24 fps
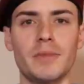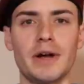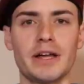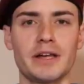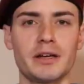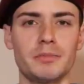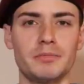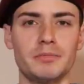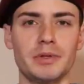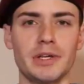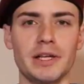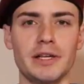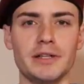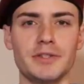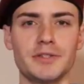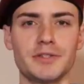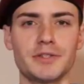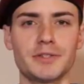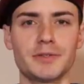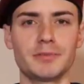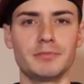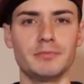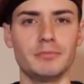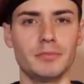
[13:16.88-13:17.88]
of my
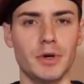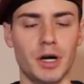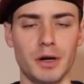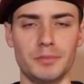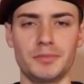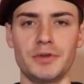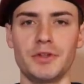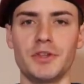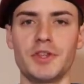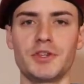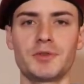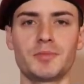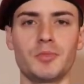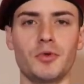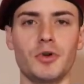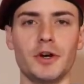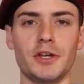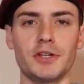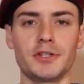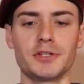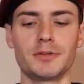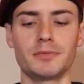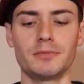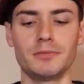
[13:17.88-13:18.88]
complaints up to this
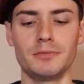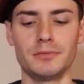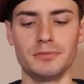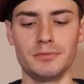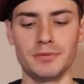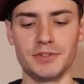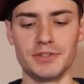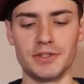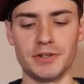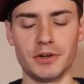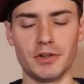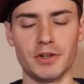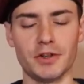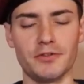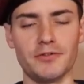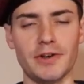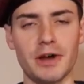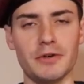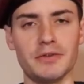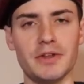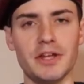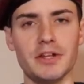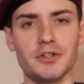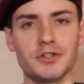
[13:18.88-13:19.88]
point sit on the
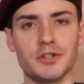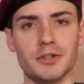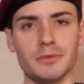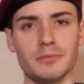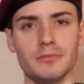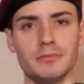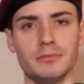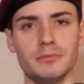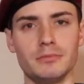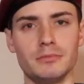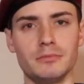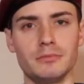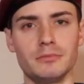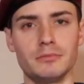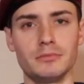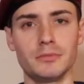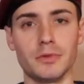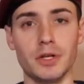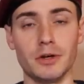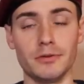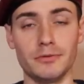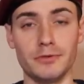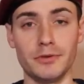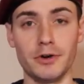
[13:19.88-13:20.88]
foundation
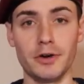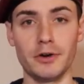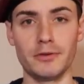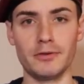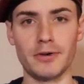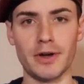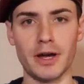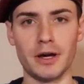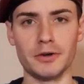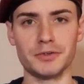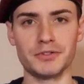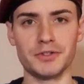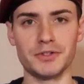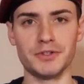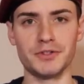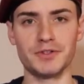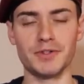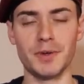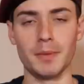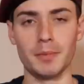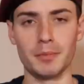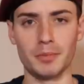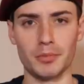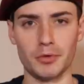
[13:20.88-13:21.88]
of Nerf
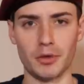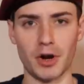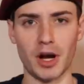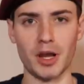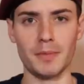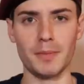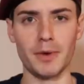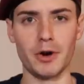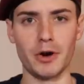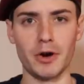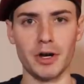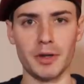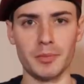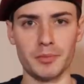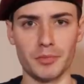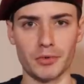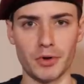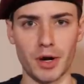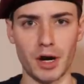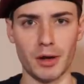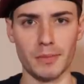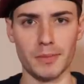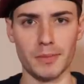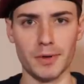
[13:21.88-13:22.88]
House's primary
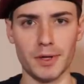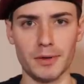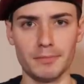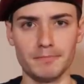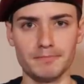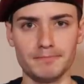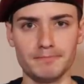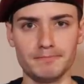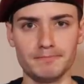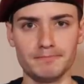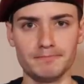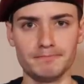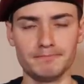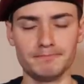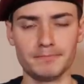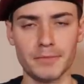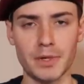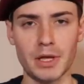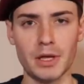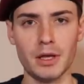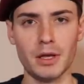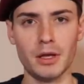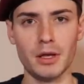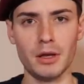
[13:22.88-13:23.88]
problem.
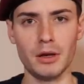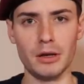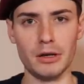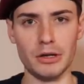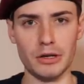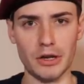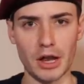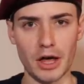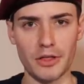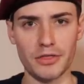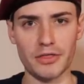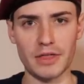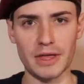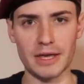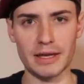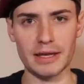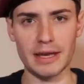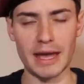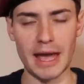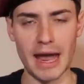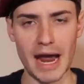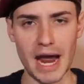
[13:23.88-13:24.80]
Nothing